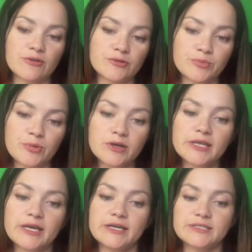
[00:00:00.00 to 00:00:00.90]
our
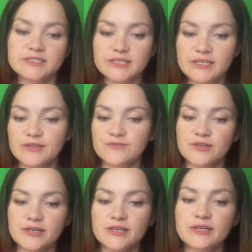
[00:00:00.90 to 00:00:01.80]
pawn and see if
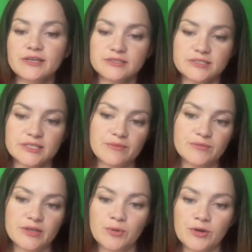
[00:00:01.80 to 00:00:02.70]
the king can
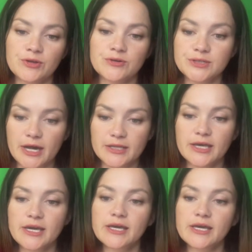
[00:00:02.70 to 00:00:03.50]
stop that pawn or not.